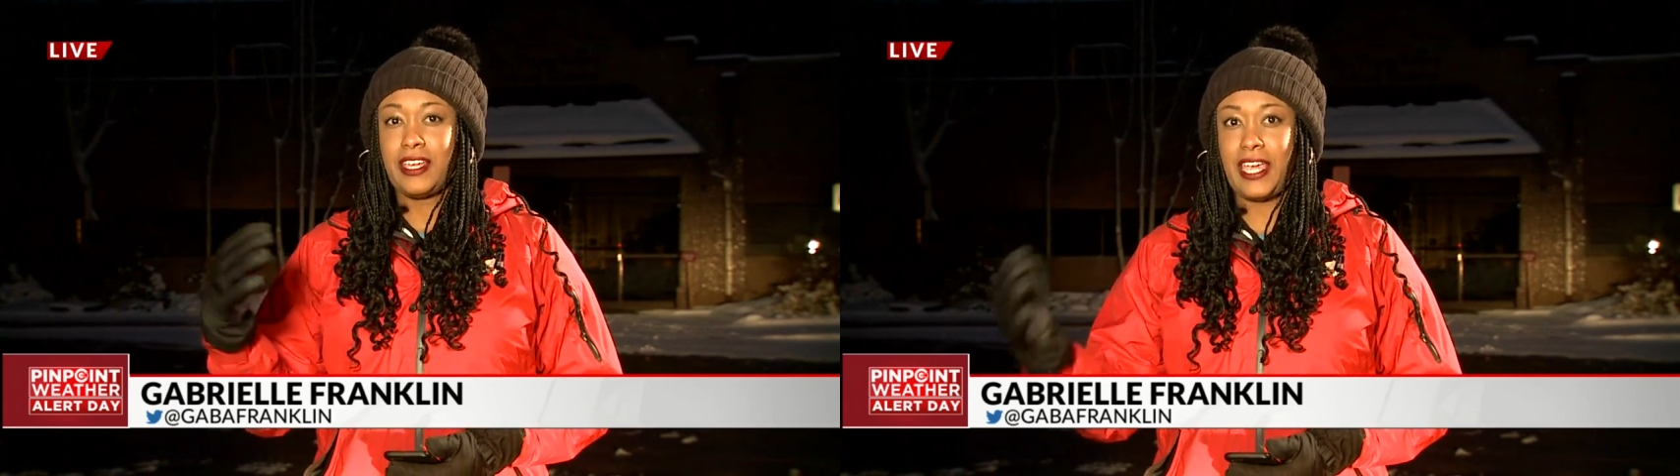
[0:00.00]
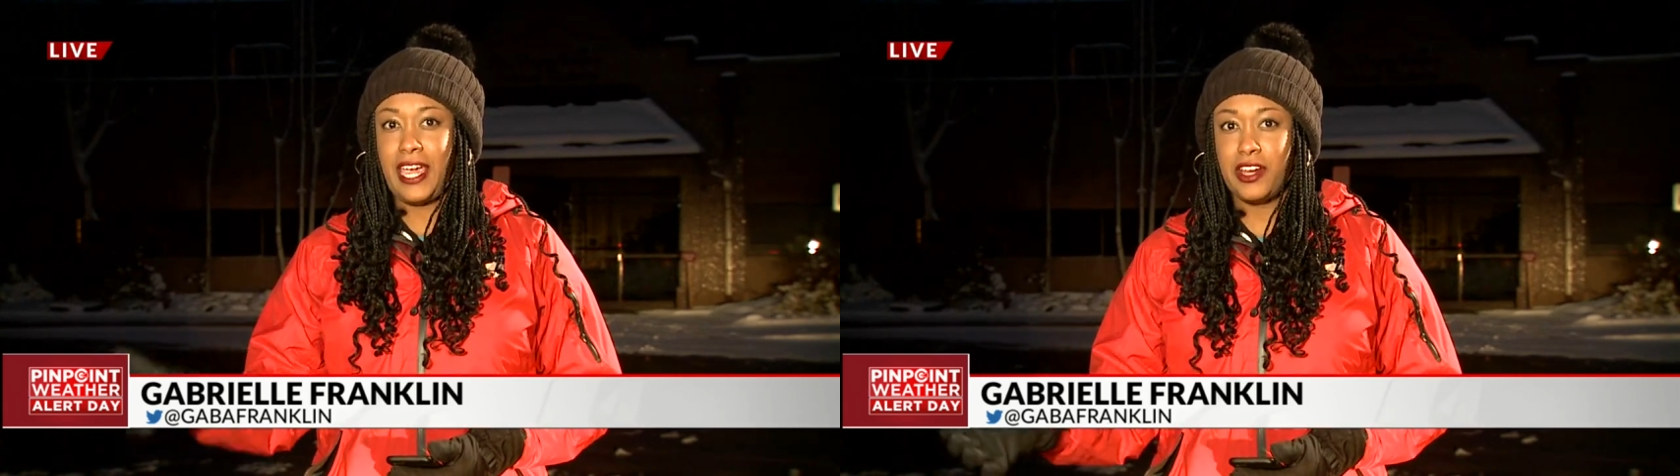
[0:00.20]

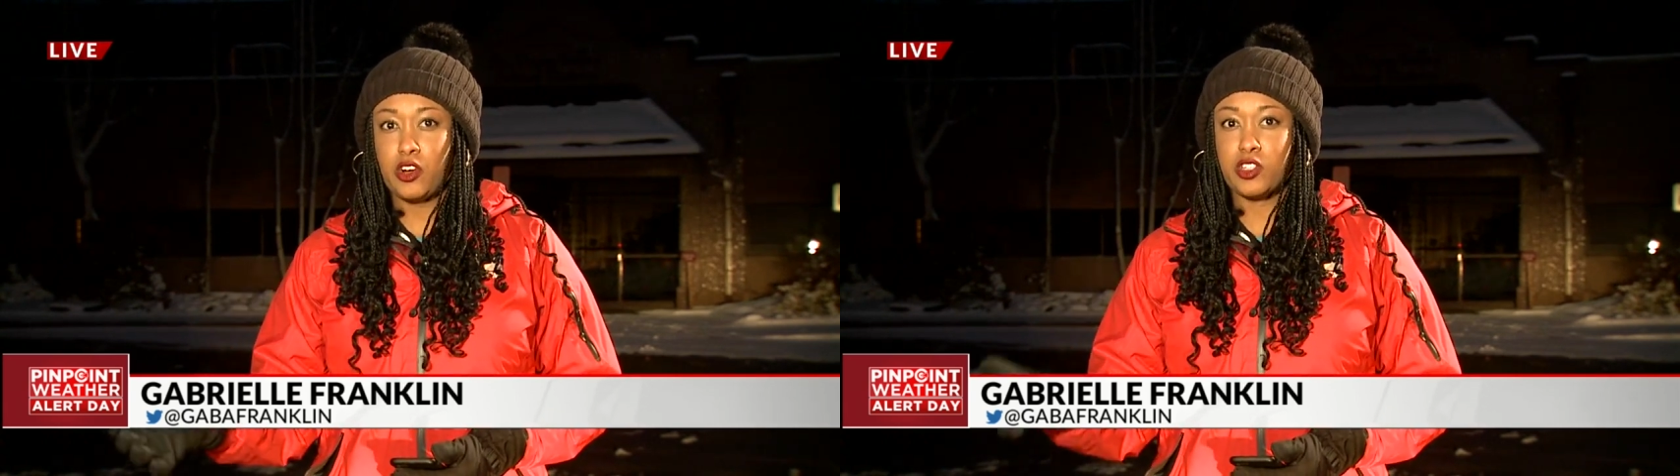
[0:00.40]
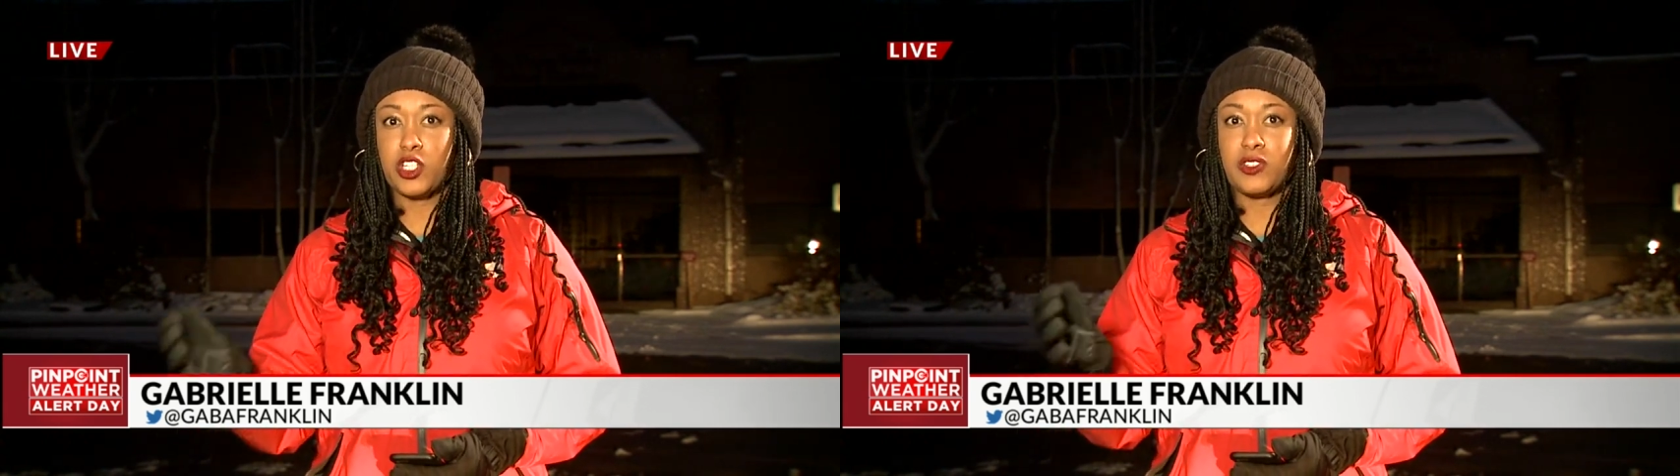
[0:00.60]
can't
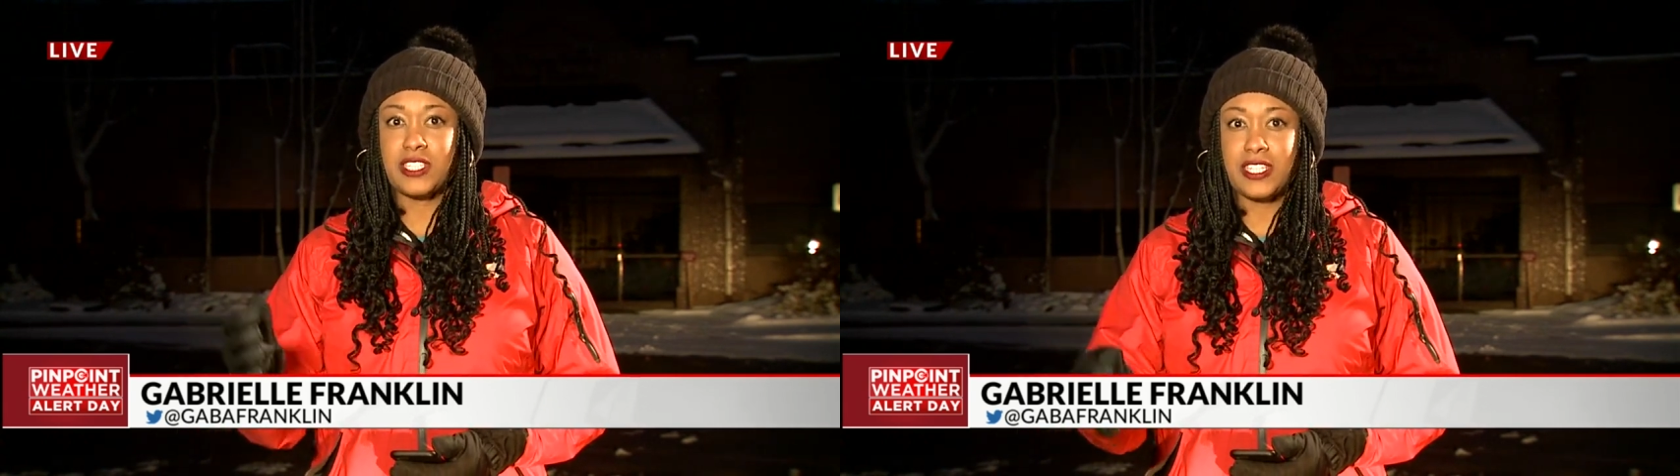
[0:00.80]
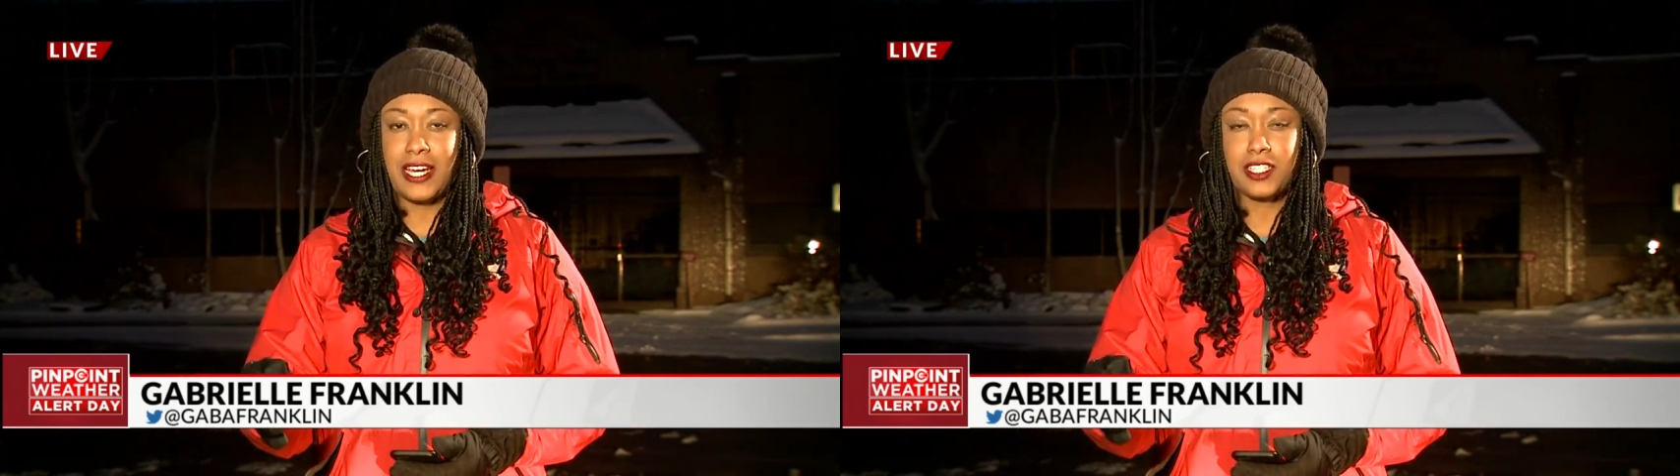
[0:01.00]
or
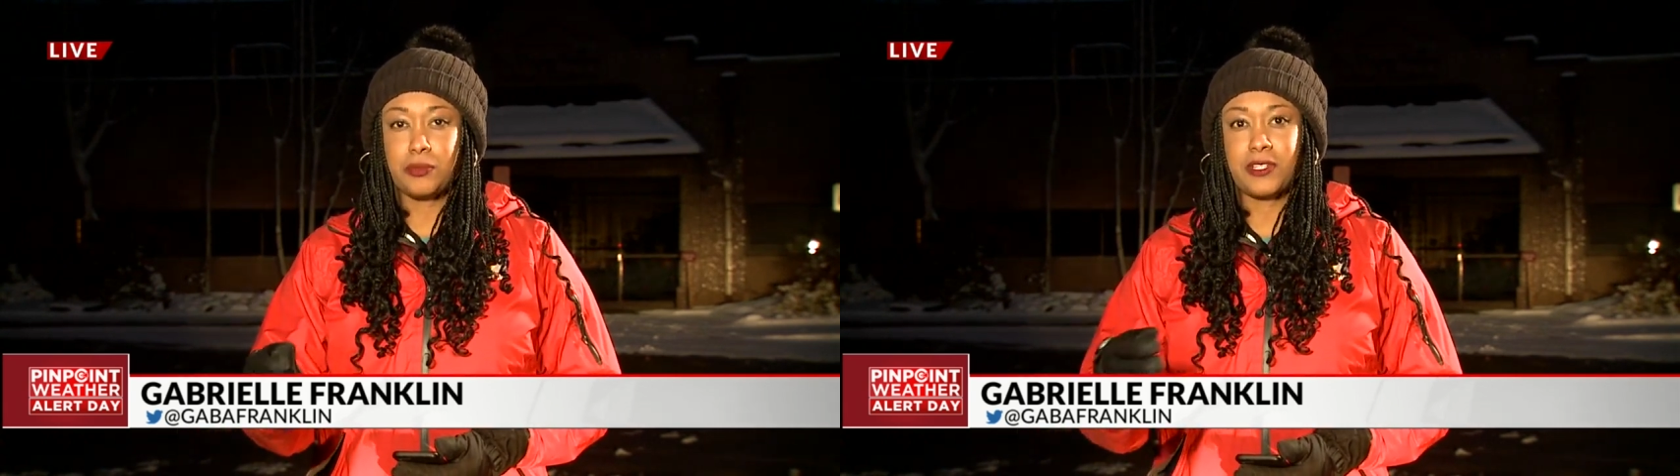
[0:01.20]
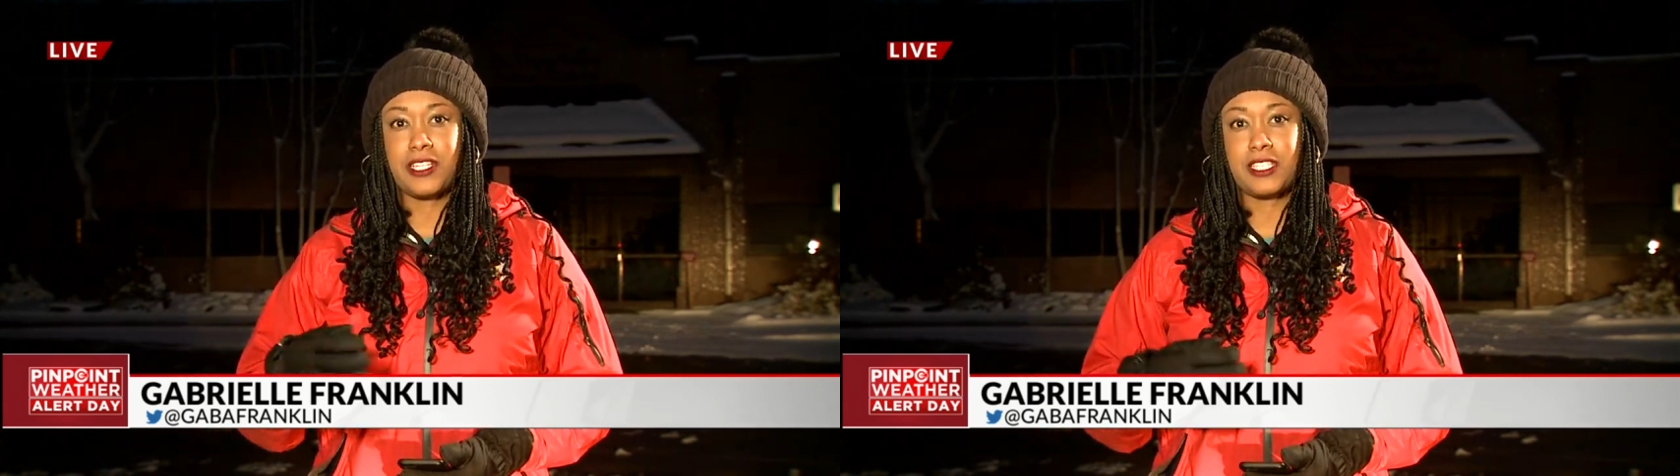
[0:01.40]
chooses not to
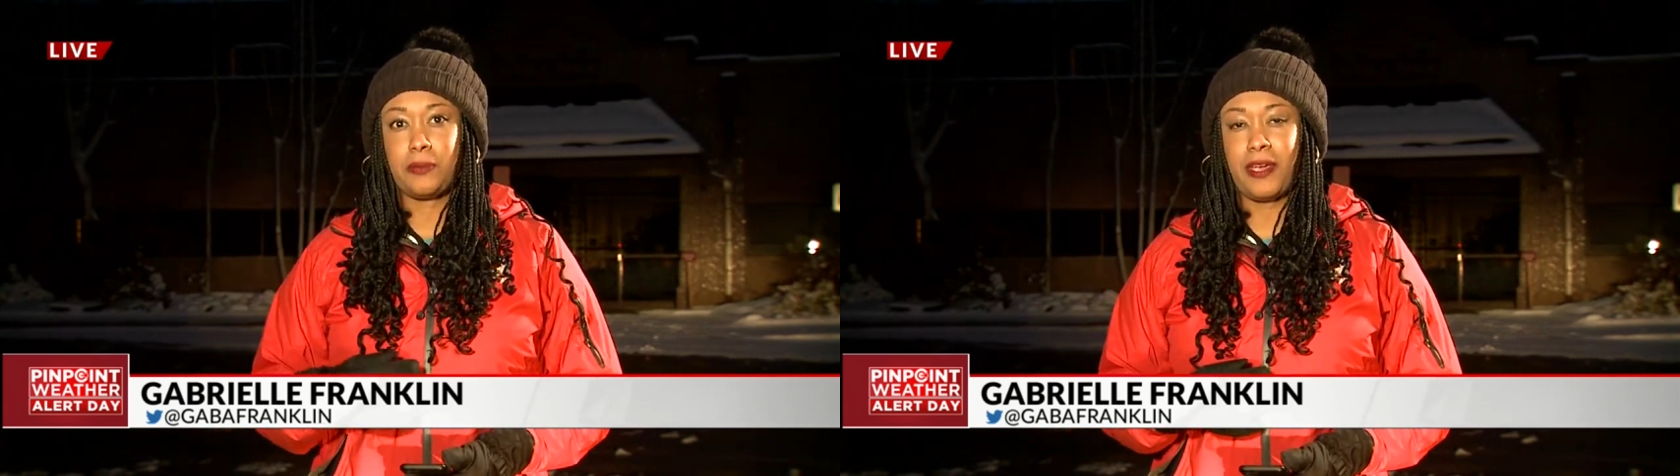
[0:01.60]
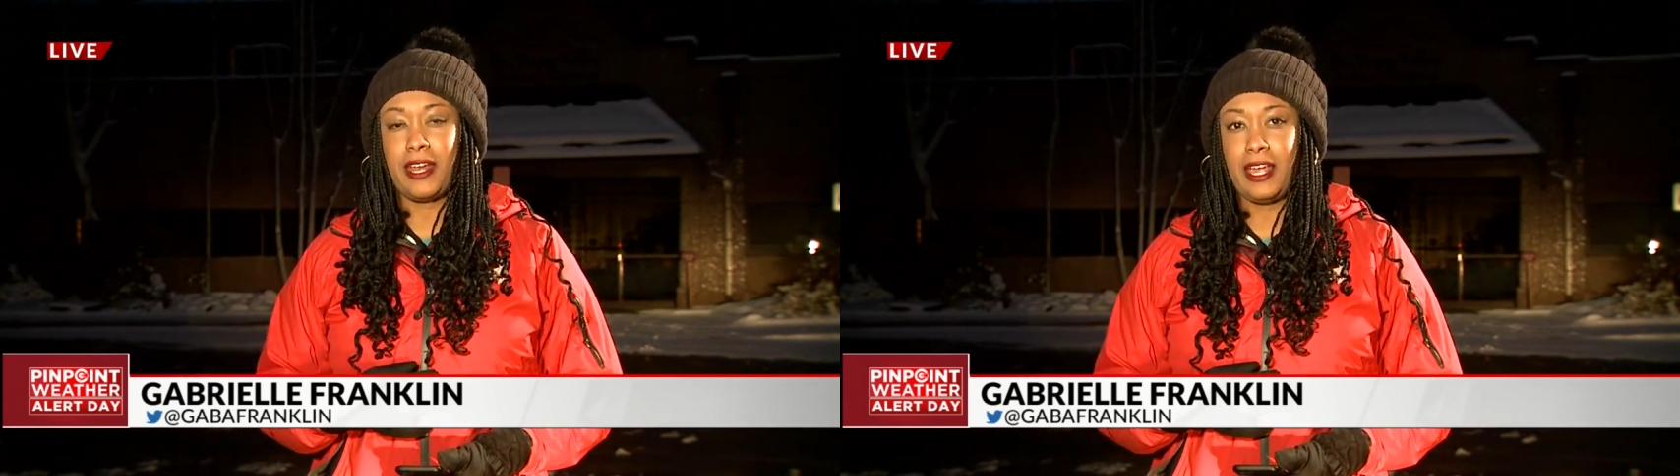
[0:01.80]
participate